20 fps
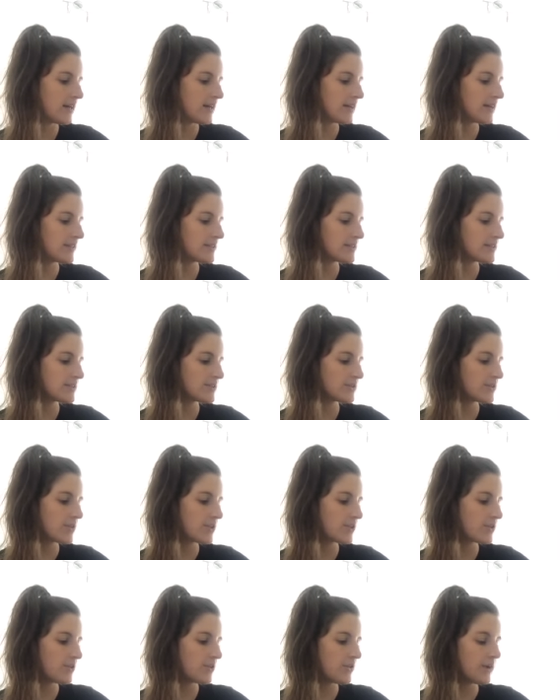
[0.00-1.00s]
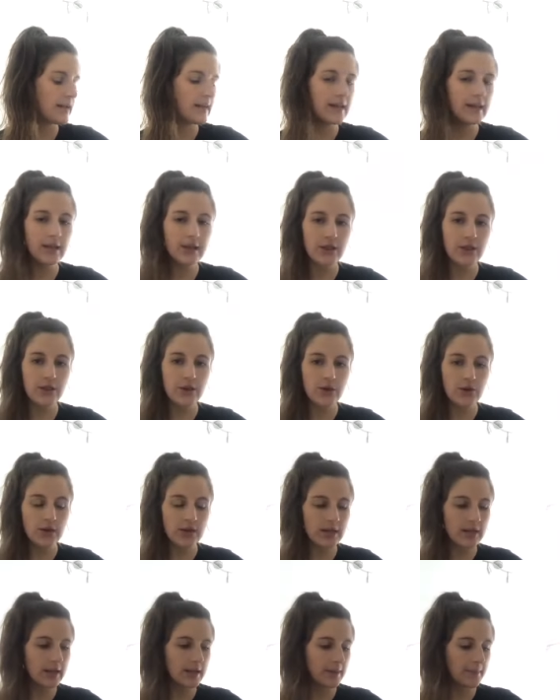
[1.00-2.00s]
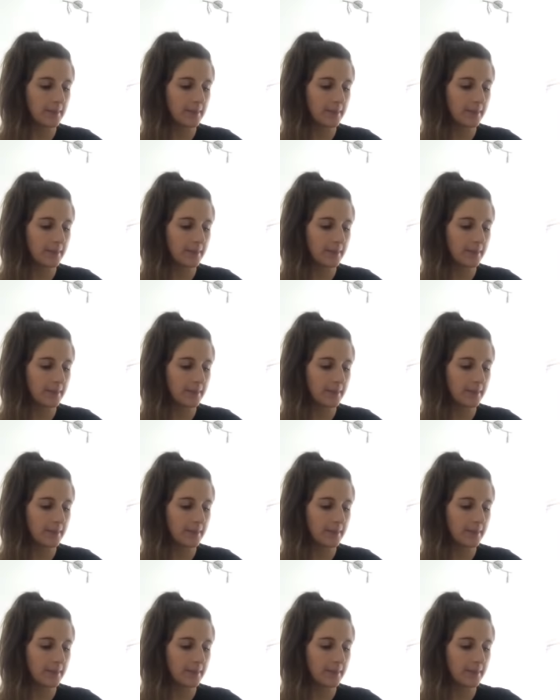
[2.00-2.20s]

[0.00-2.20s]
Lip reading: it's really three